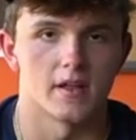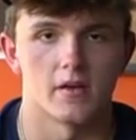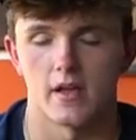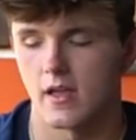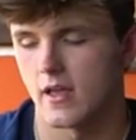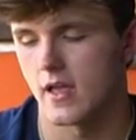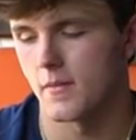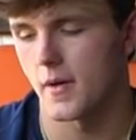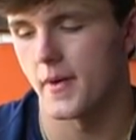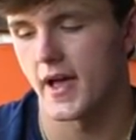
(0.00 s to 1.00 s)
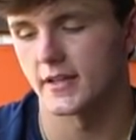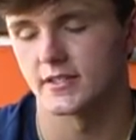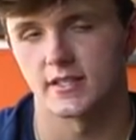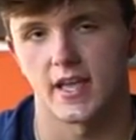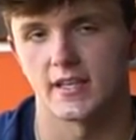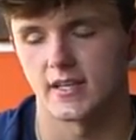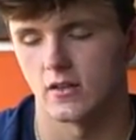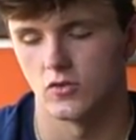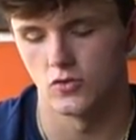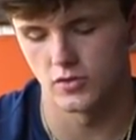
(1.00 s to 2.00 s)
it in my bag just in case I
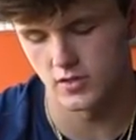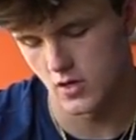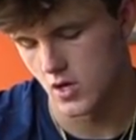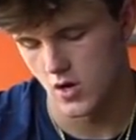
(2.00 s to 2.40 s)
lose